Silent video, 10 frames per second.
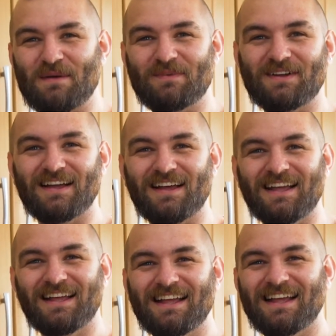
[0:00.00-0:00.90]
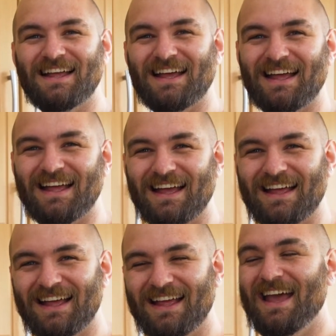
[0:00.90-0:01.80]
I do everything
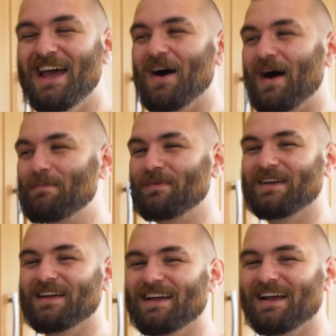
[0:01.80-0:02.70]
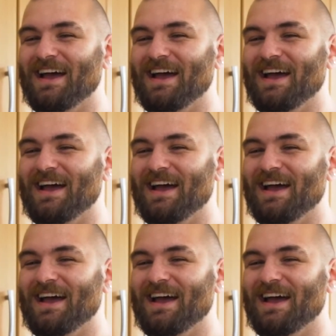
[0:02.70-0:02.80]
perfectly. First time.